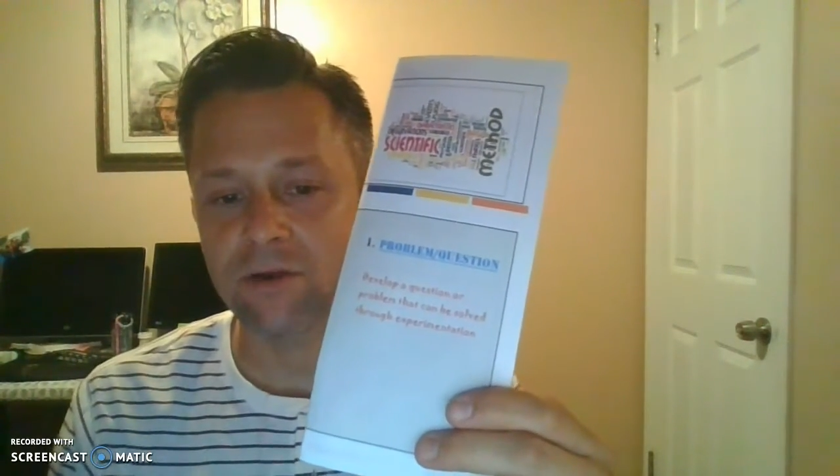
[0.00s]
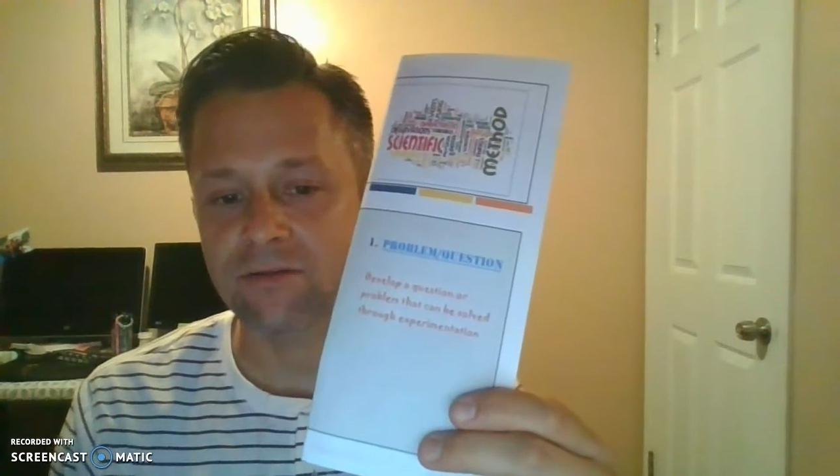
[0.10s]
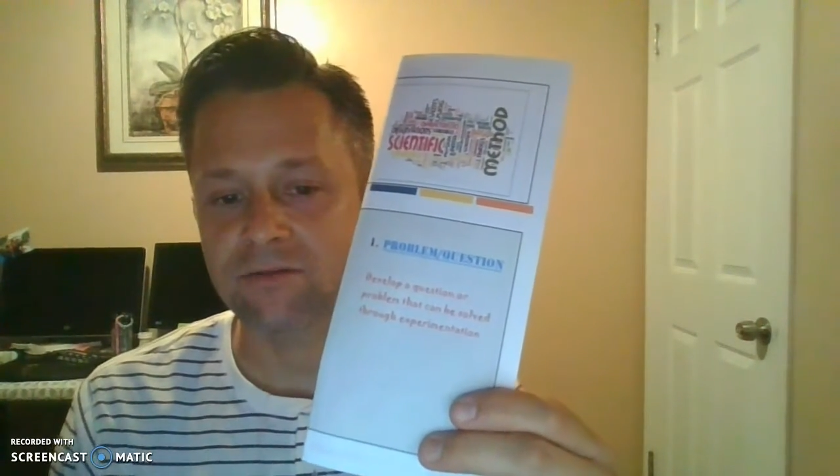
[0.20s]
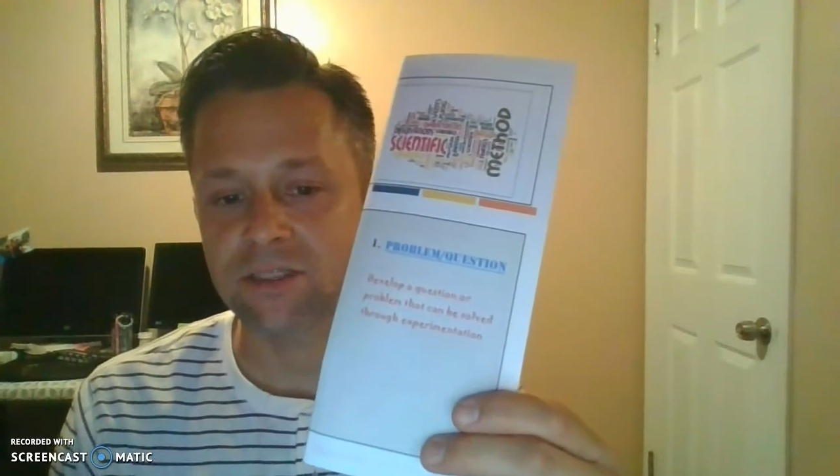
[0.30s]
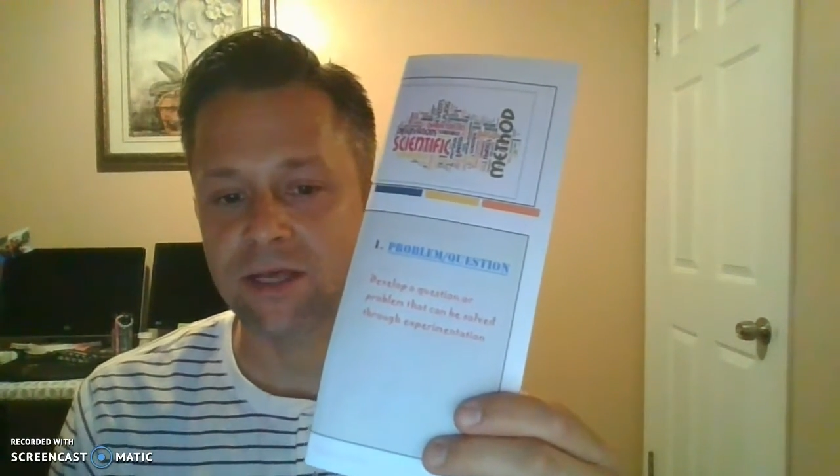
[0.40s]
we
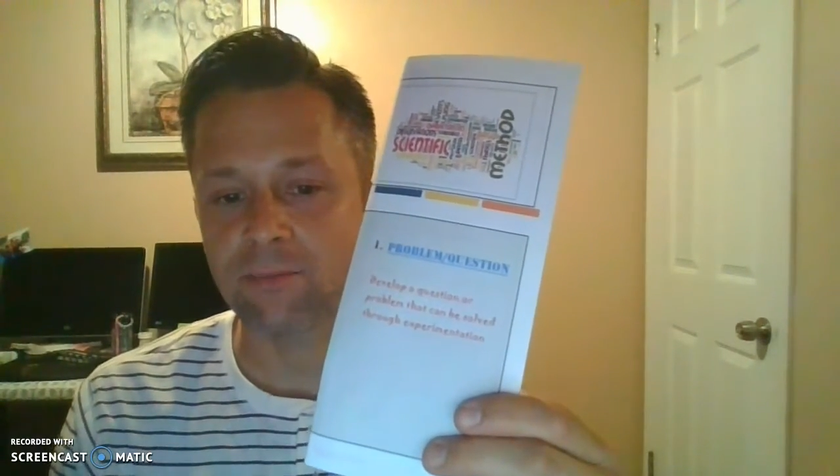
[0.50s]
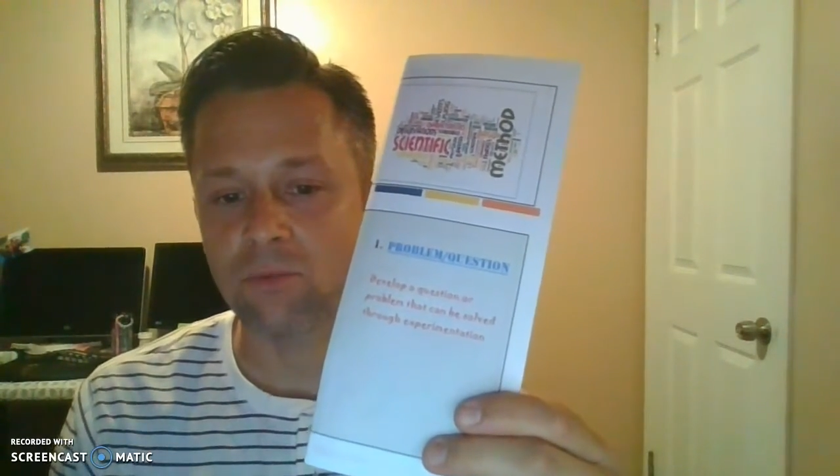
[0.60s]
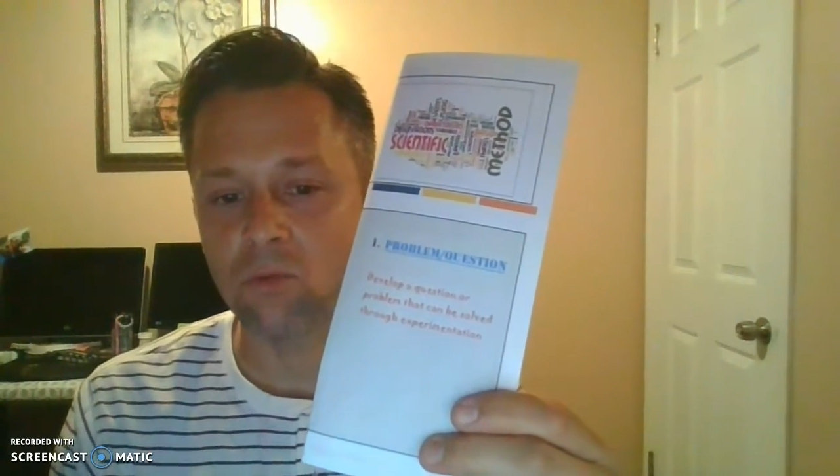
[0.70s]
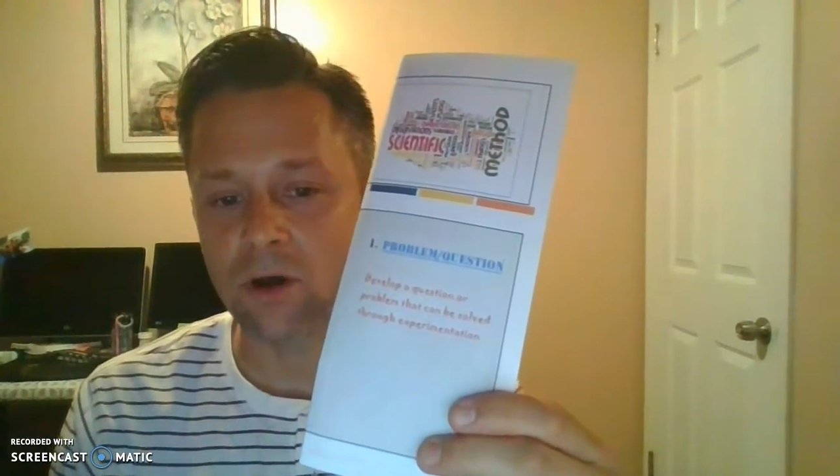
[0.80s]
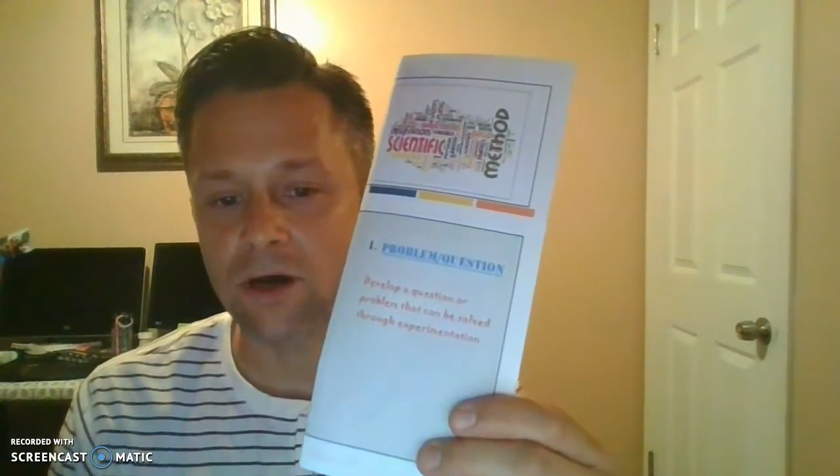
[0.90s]
have step
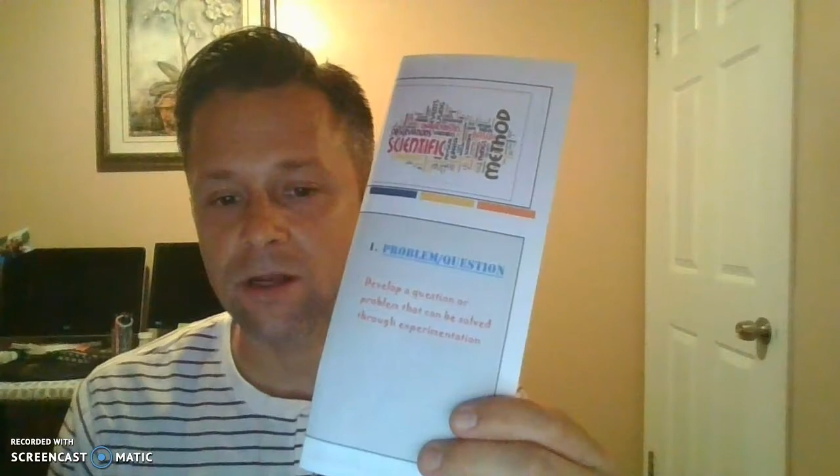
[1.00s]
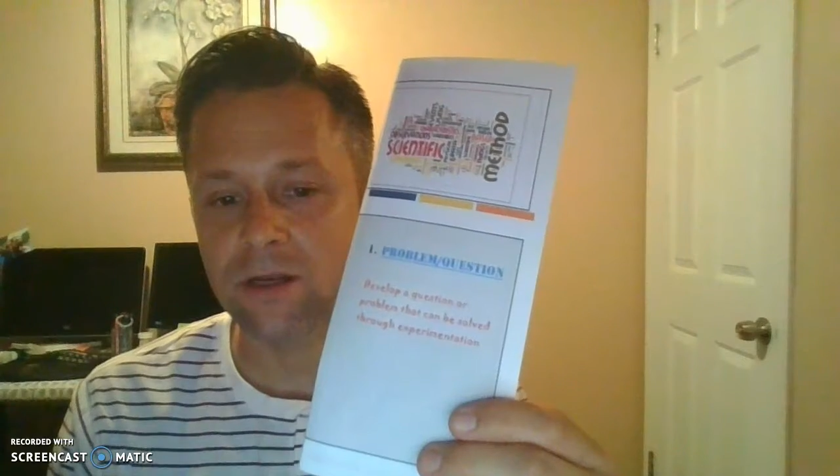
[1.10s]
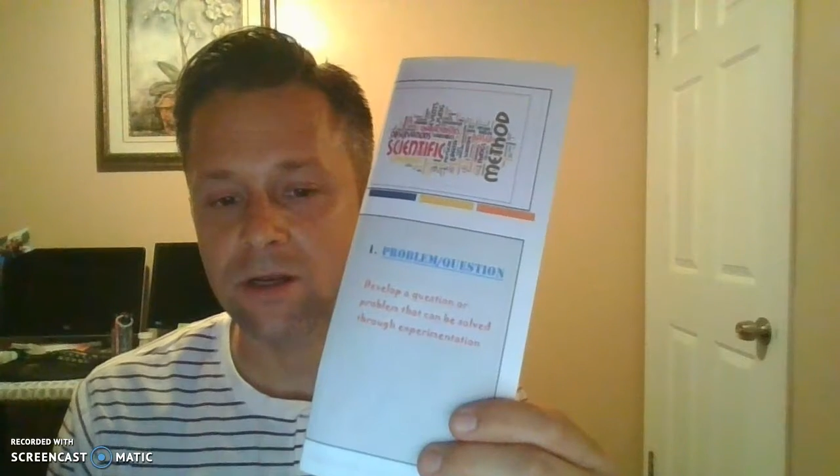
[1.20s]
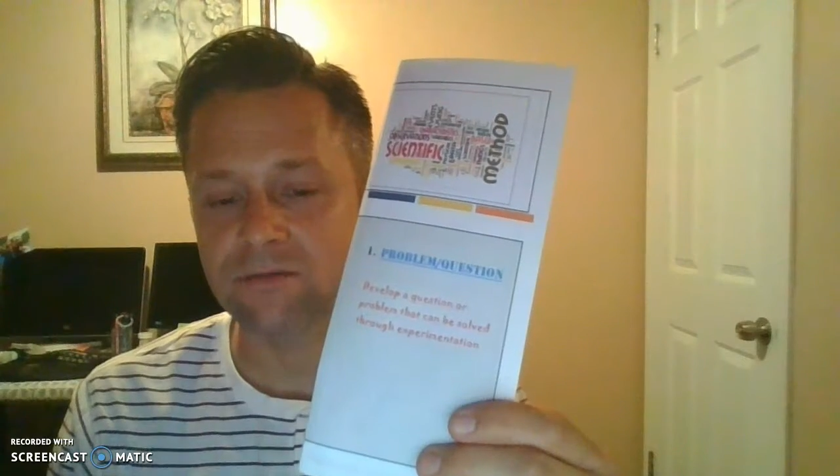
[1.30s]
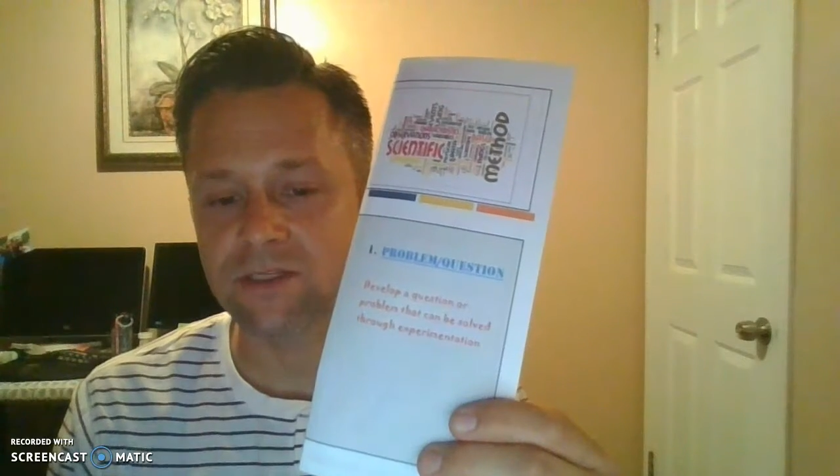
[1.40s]

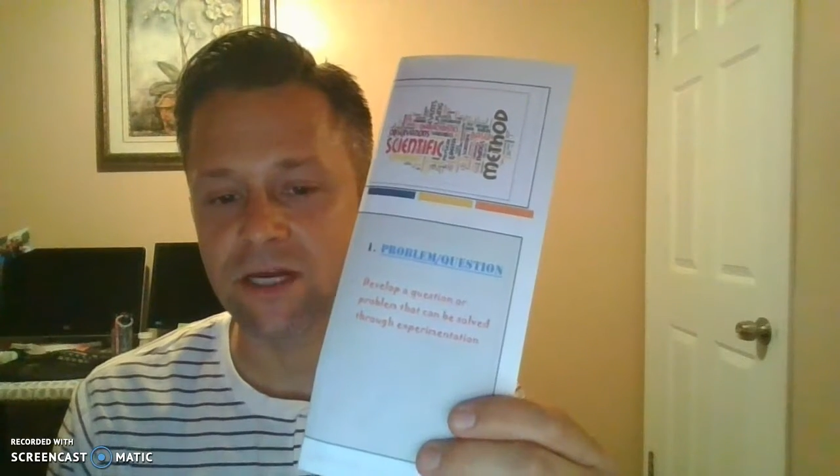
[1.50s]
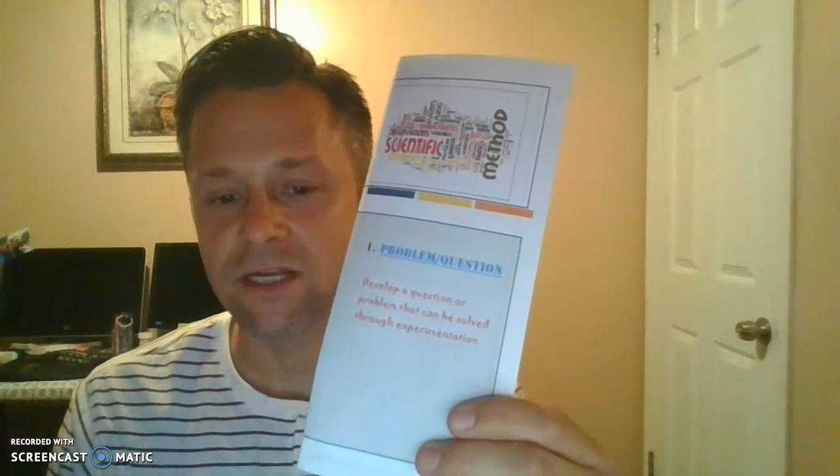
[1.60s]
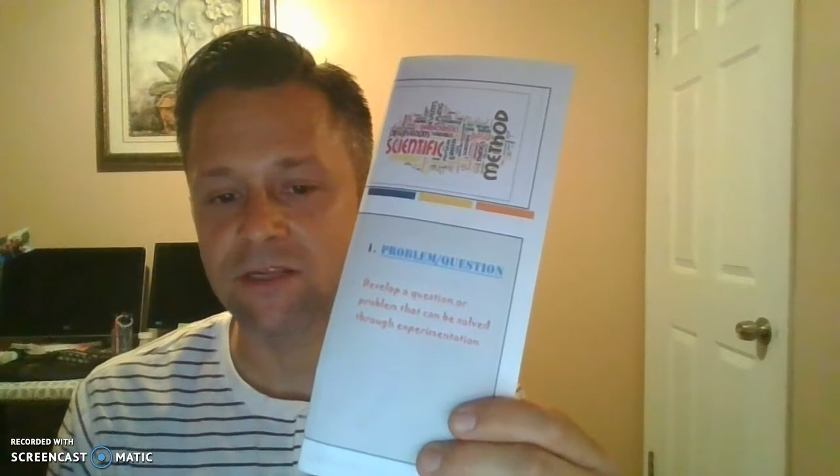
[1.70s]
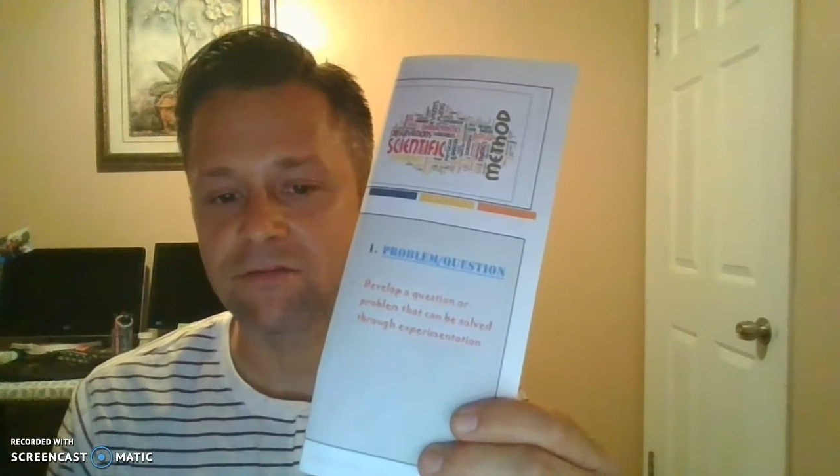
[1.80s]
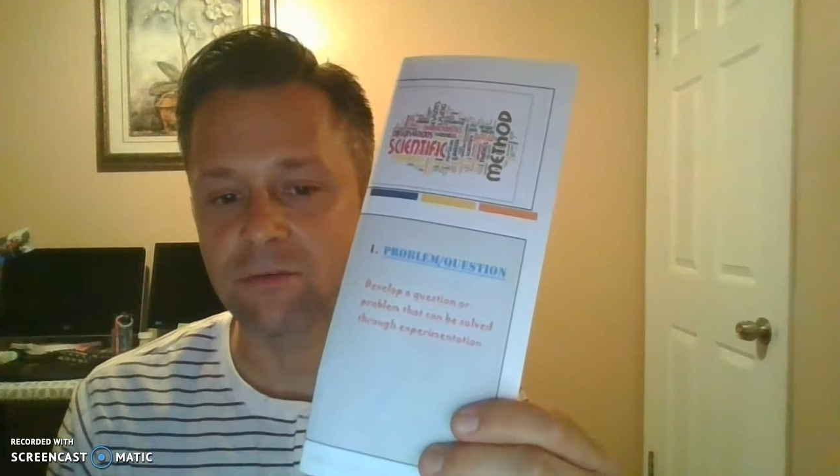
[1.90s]
1 of the
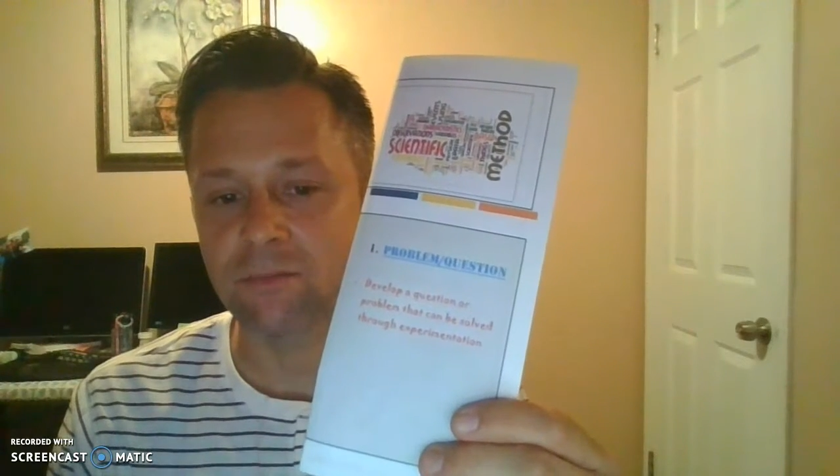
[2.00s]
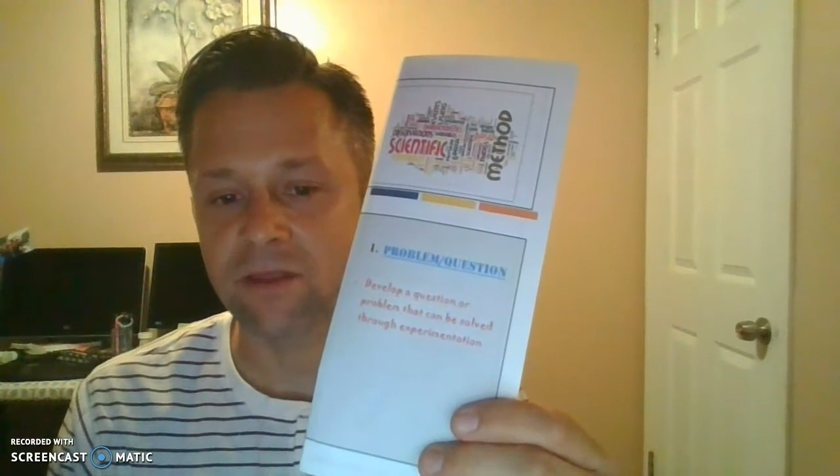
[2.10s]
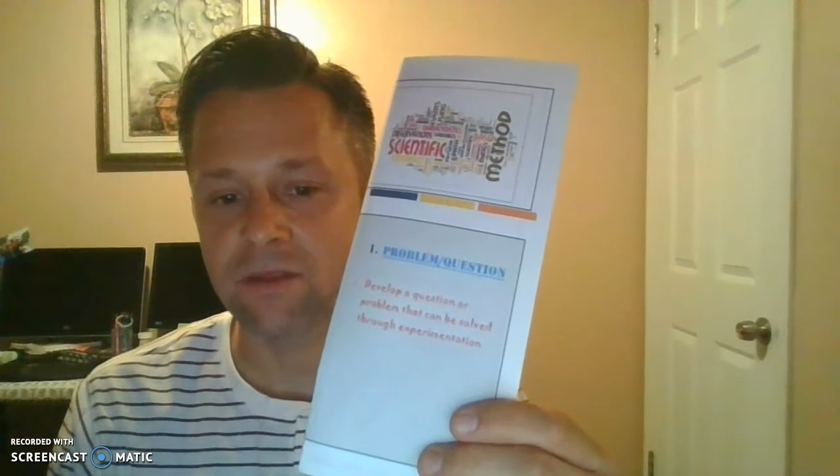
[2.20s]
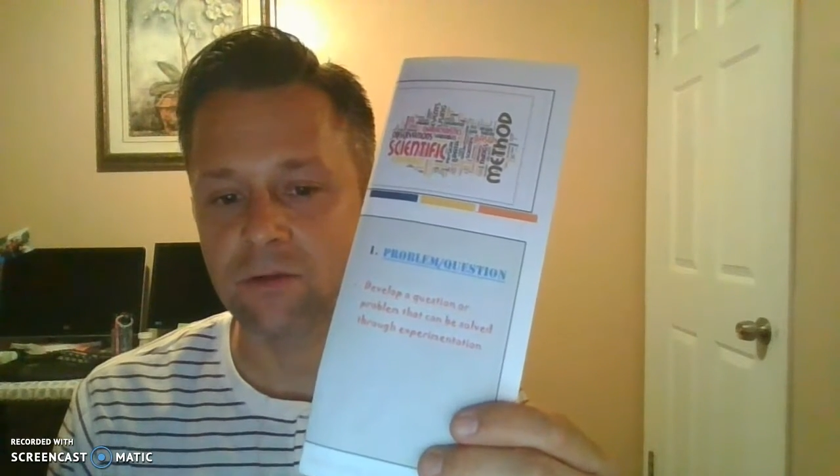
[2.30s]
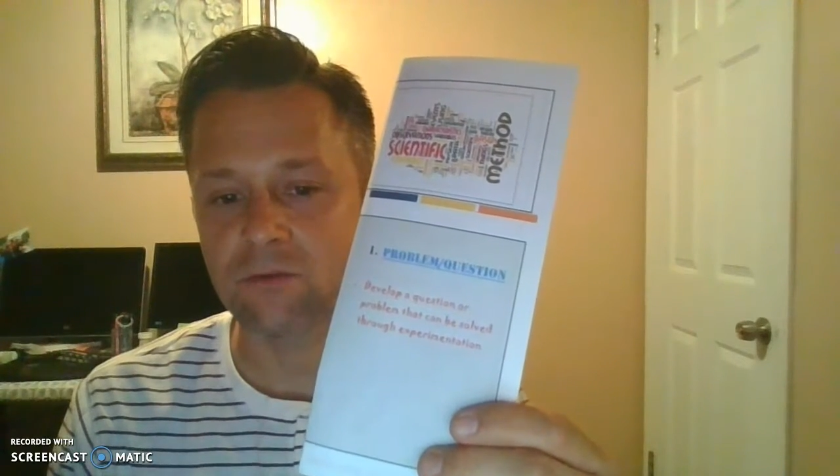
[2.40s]
scientific method,